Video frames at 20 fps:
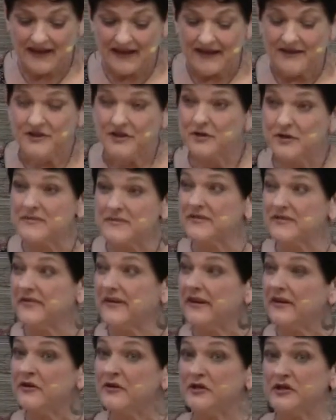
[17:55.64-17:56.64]
In terms of
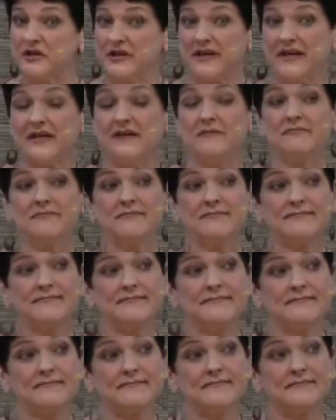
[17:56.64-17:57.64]
energy,
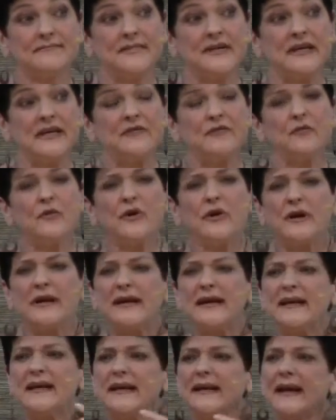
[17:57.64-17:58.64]
if we're
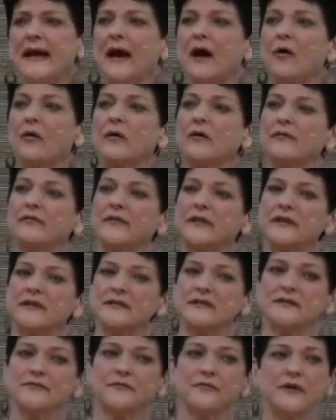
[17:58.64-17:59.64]
in and out of
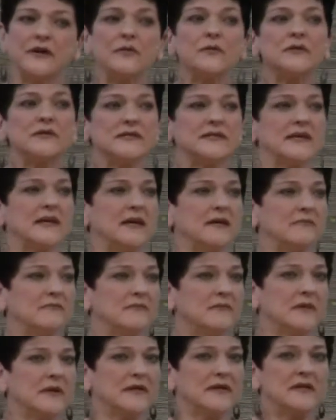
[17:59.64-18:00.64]
this frequency,
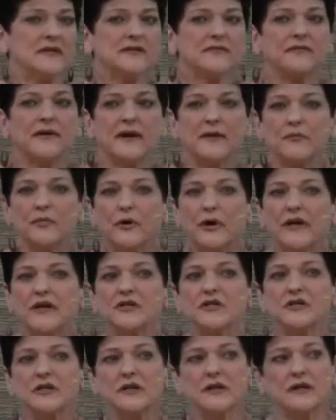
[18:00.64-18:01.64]
this
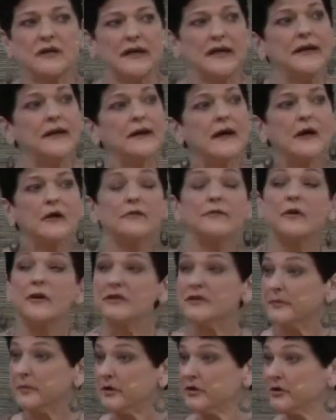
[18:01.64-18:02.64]
vibration, in and out of our
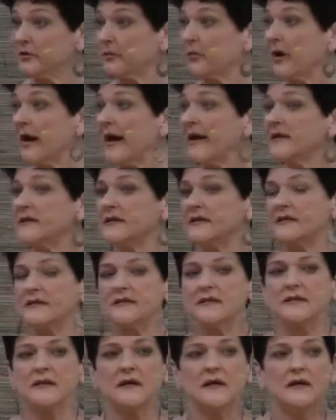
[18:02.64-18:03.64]
spiritual practice,